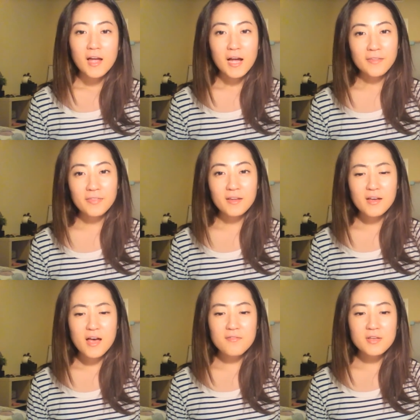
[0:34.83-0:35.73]
I think
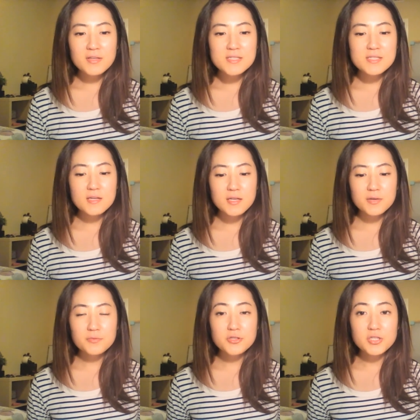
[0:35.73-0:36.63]
having a
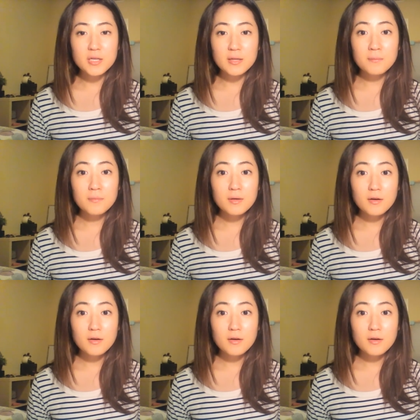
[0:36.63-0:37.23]
study regime